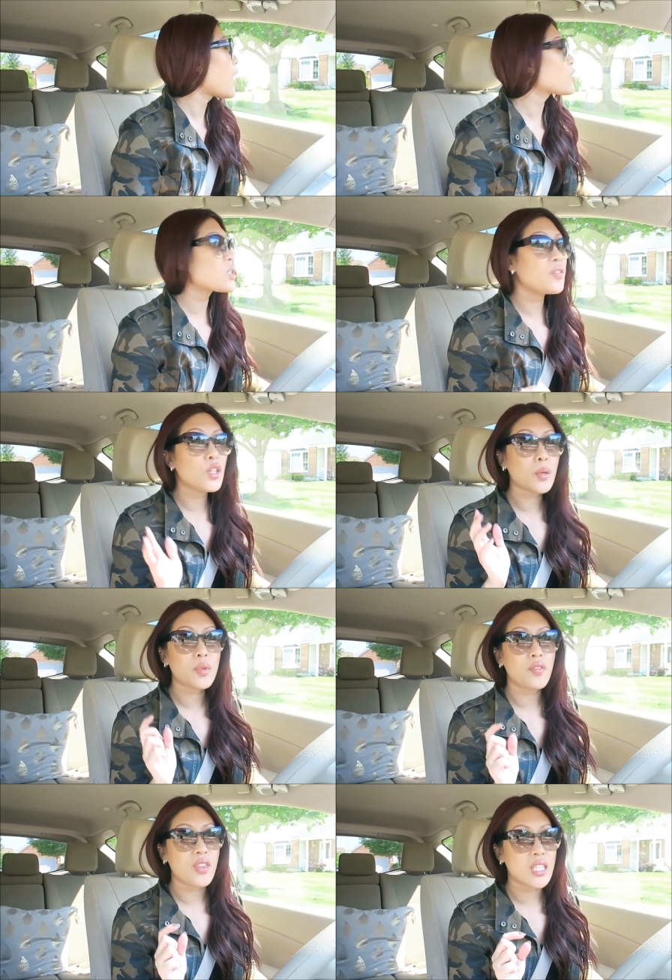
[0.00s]
I just finished up
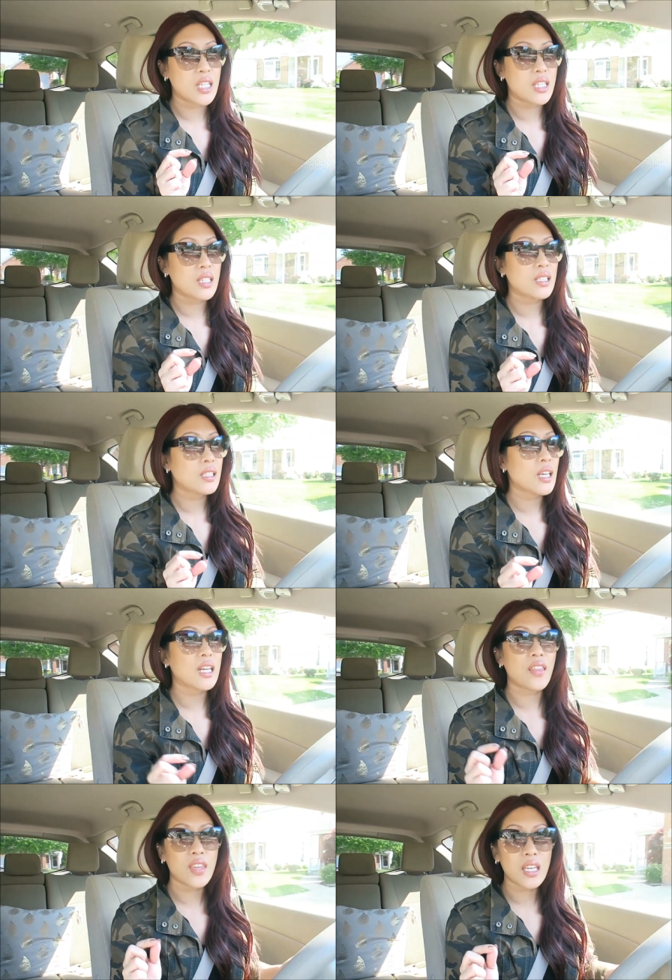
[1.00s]
the fifth season and
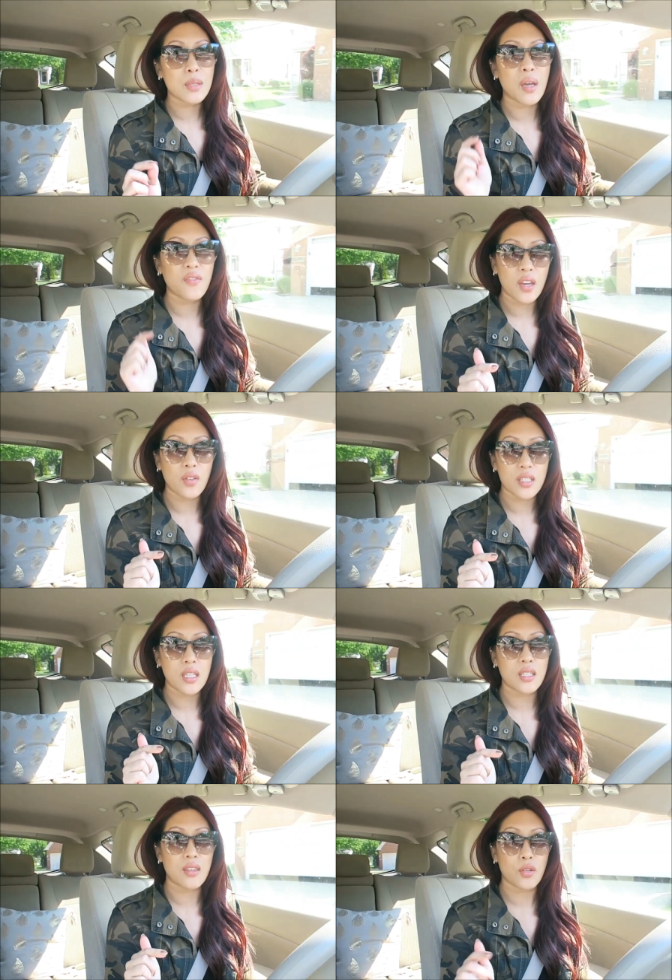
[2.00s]
I think it's my favorite
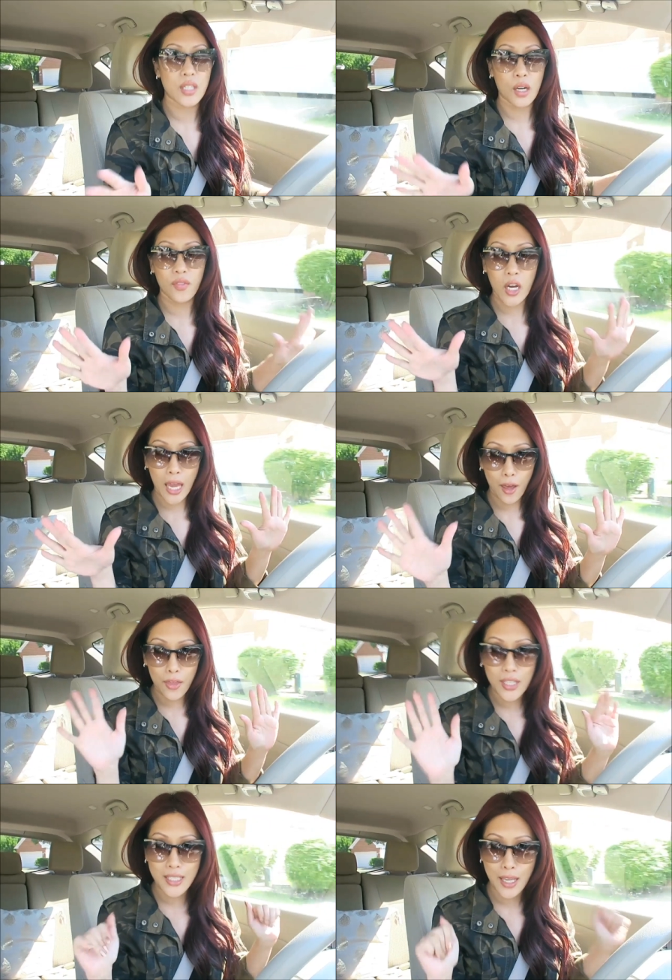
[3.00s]
season. There's like a very
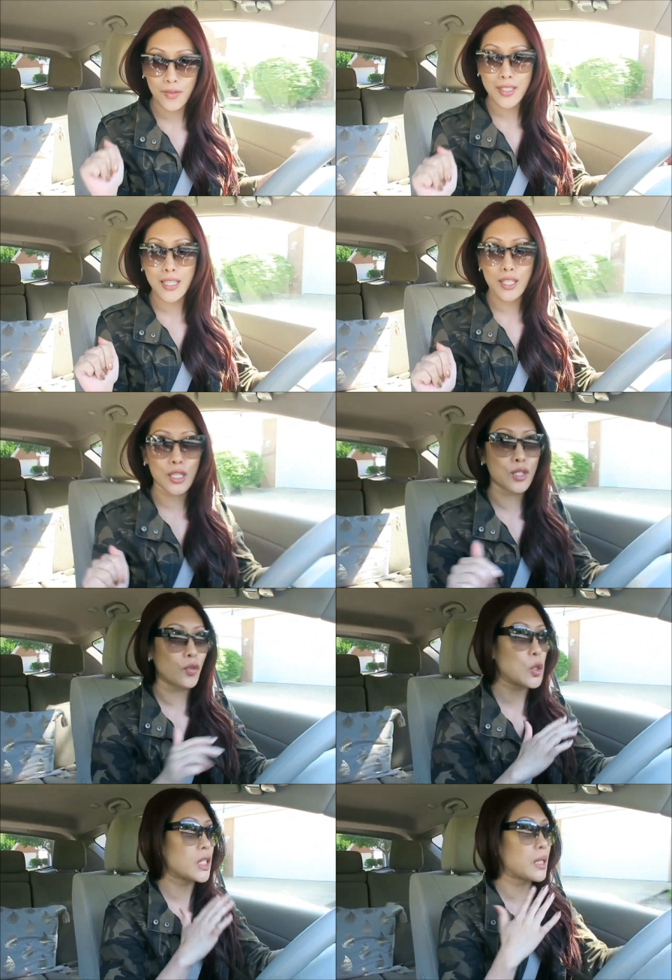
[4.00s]
healthy seven seasons
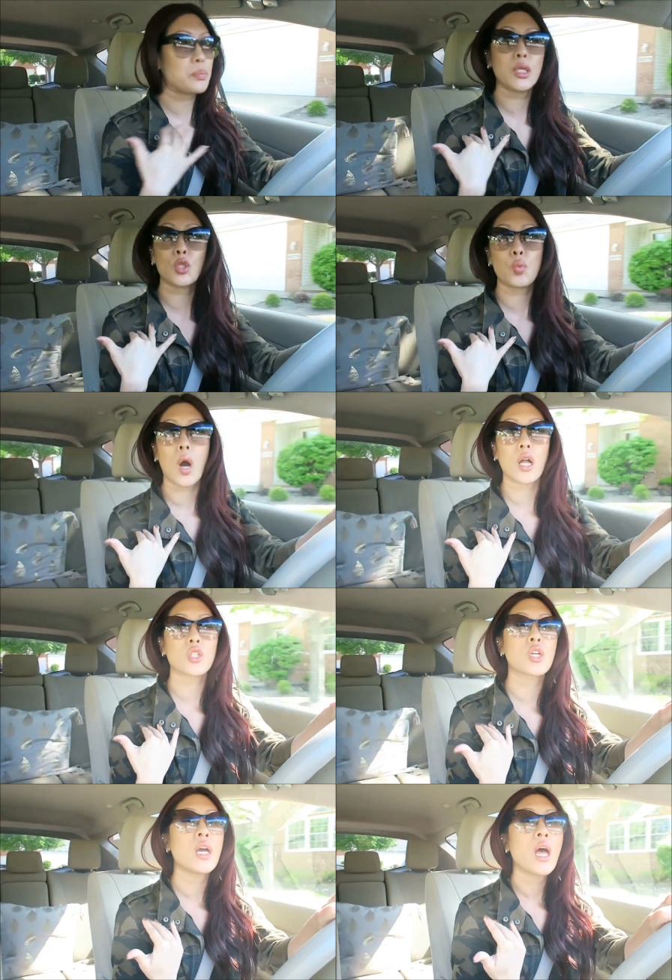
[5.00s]
for you to like binge
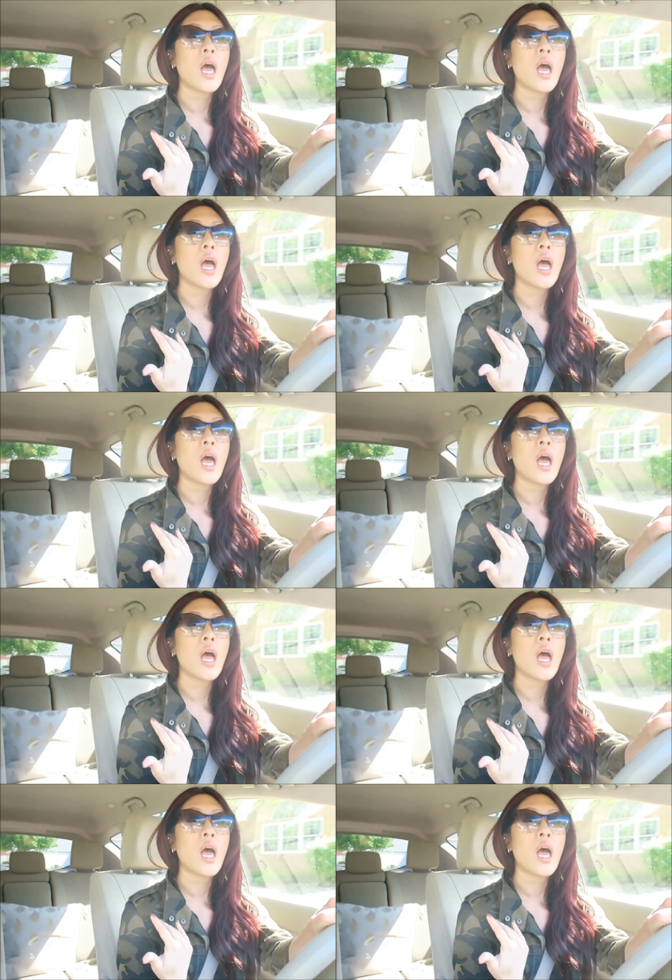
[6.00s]
watch.